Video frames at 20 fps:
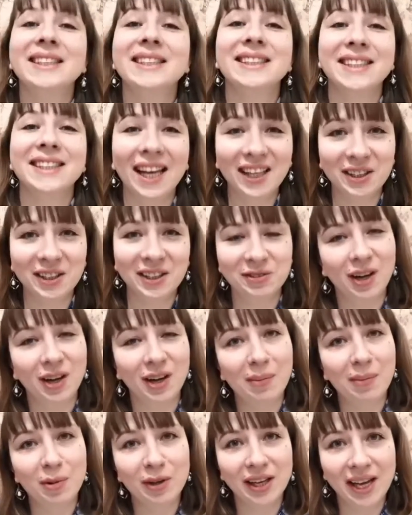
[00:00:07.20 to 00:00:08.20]
Thank you.
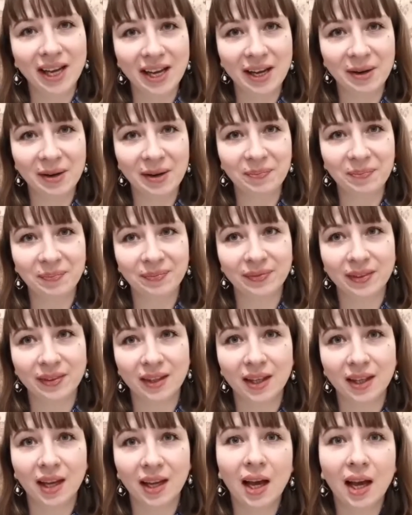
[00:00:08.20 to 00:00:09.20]
I'm okay.
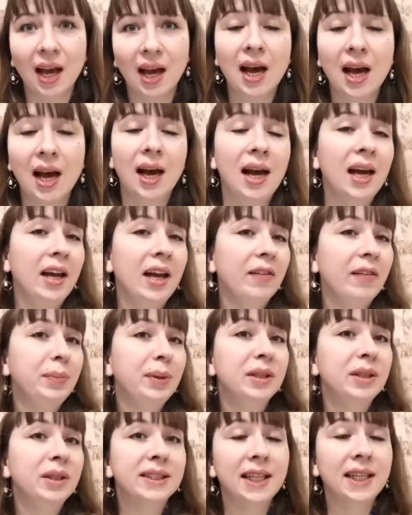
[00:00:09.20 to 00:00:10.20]
I have
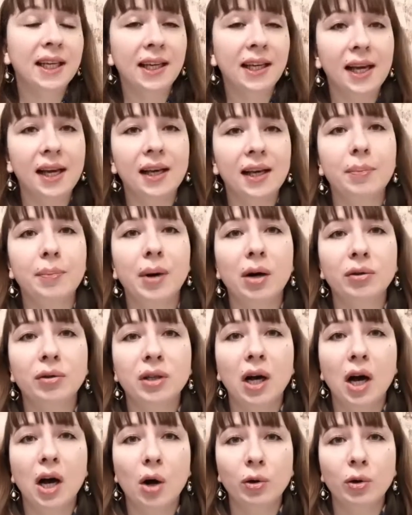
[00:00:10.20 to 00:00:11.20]
been thinking about
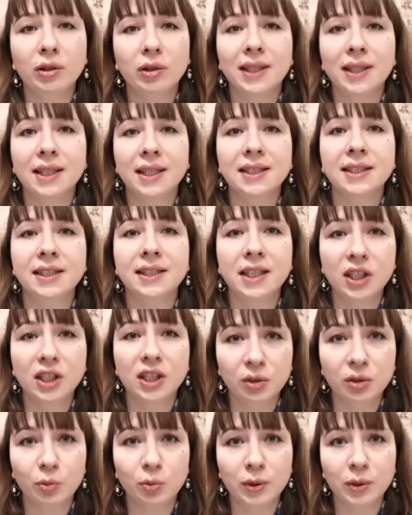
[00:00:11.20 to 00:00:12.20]
our last
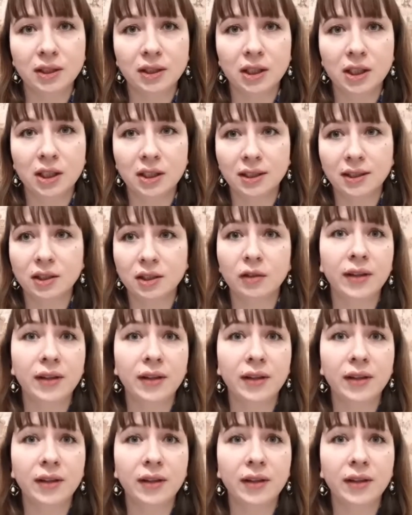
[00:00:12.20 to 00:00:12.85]
session with learners of